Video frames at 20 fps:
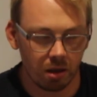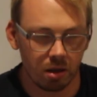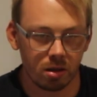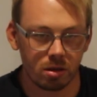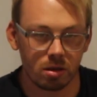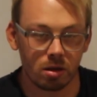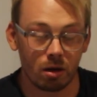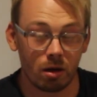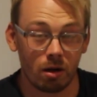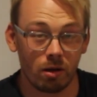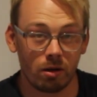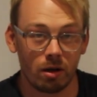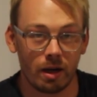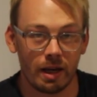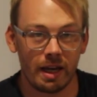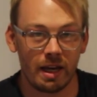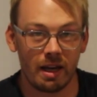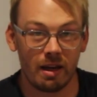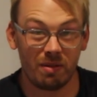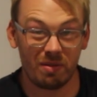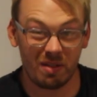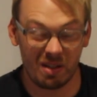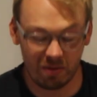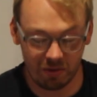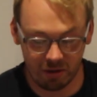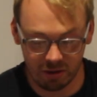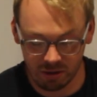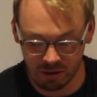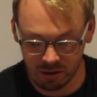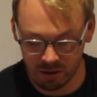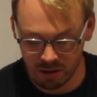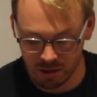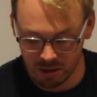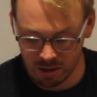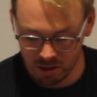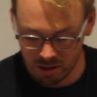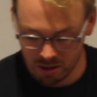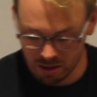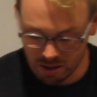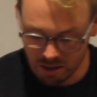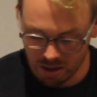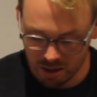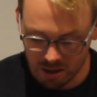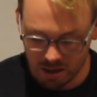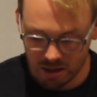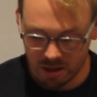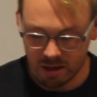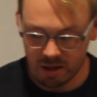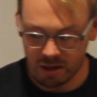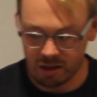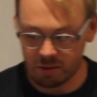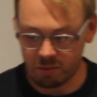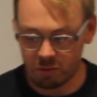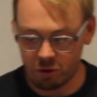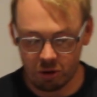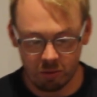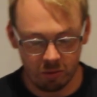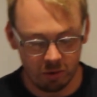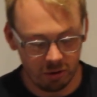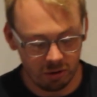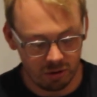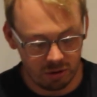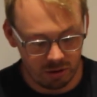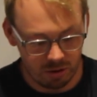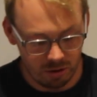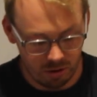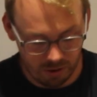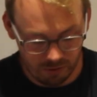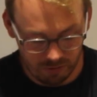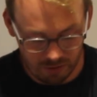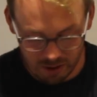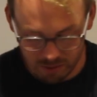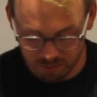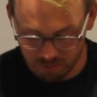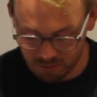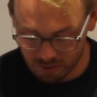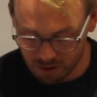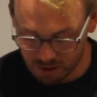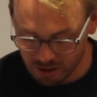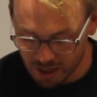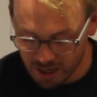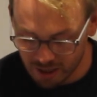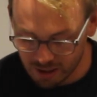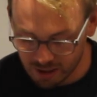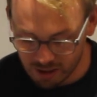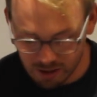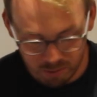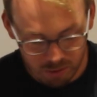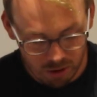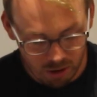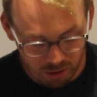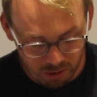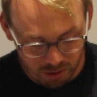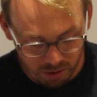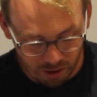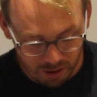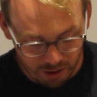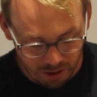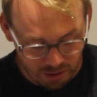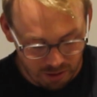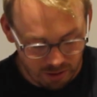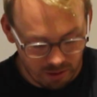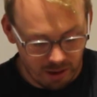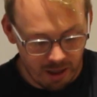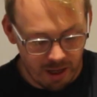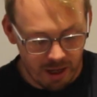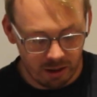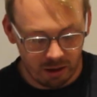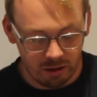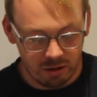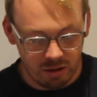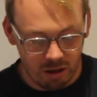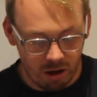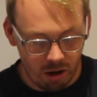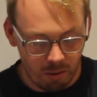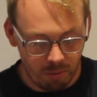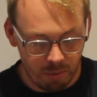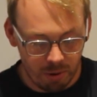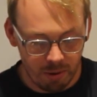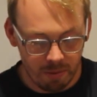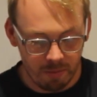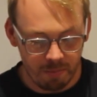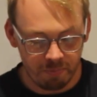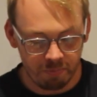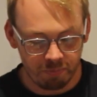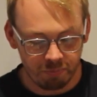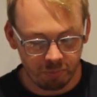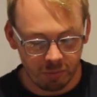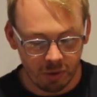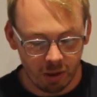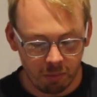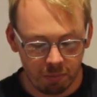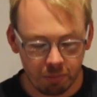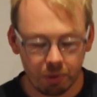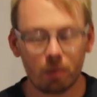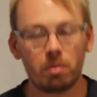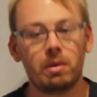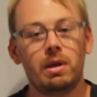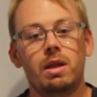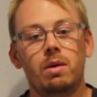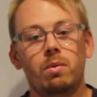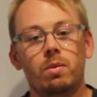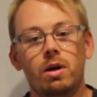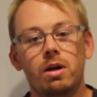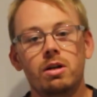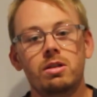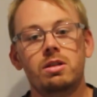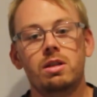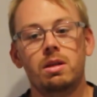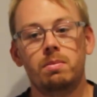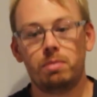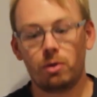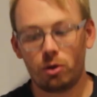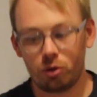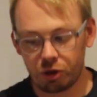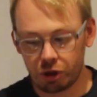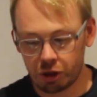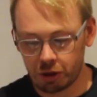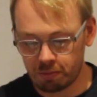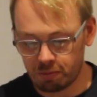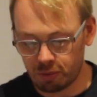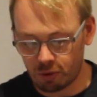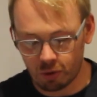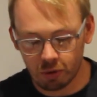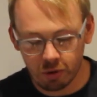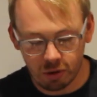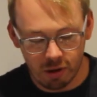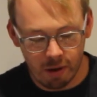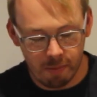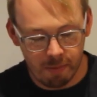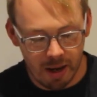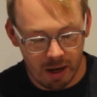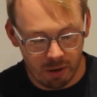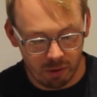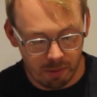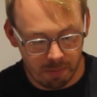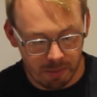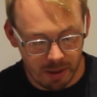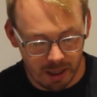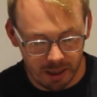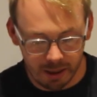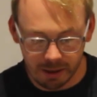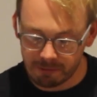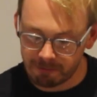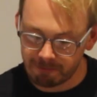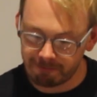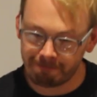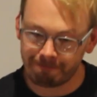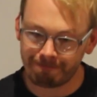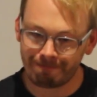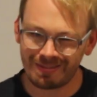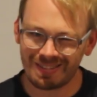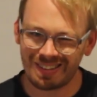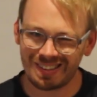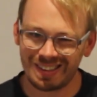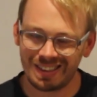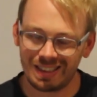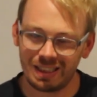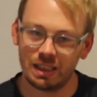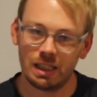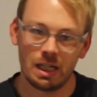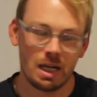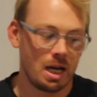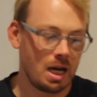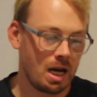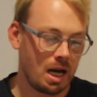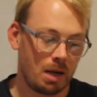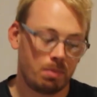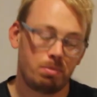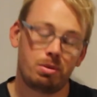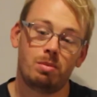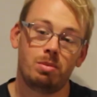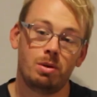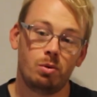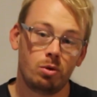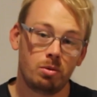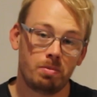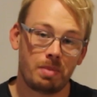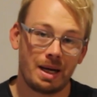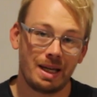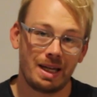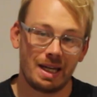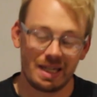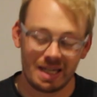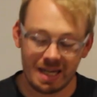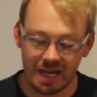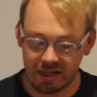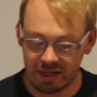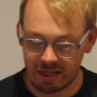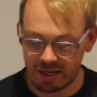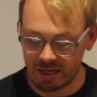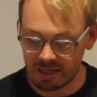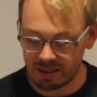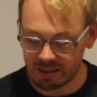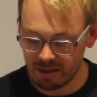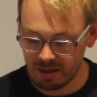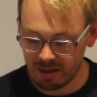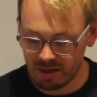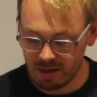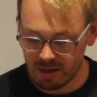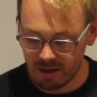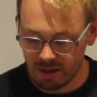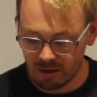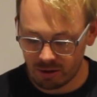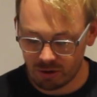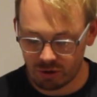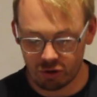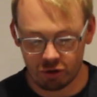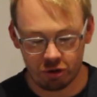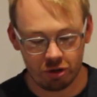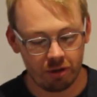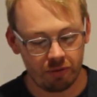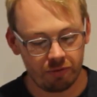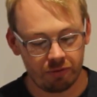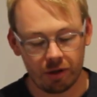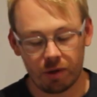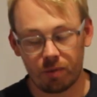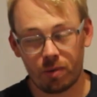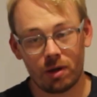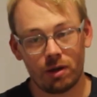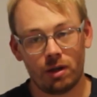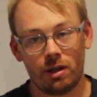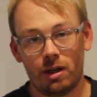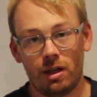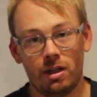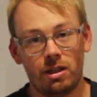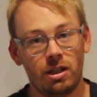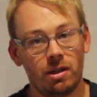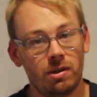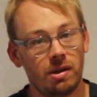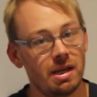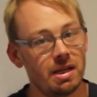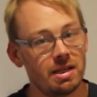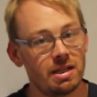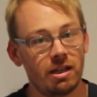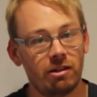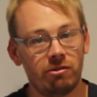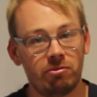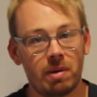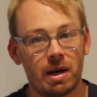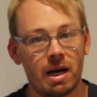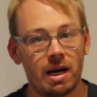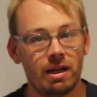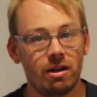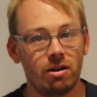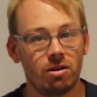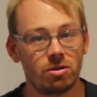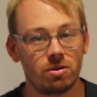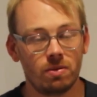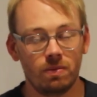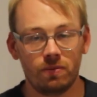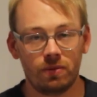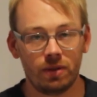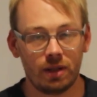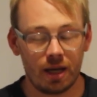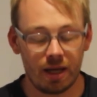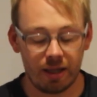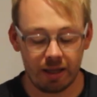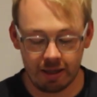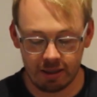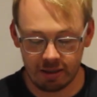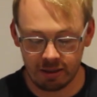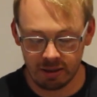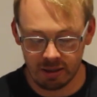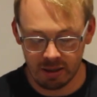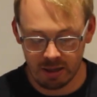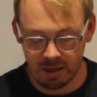sorry, I've got hay fever at the moment, so if I'm crying, I'm not crying. Lager top, probably the worst of the bunch, but under £1 a pint. I probably would buy it again at that, just to throw on at a New Year's Eve party or something like that.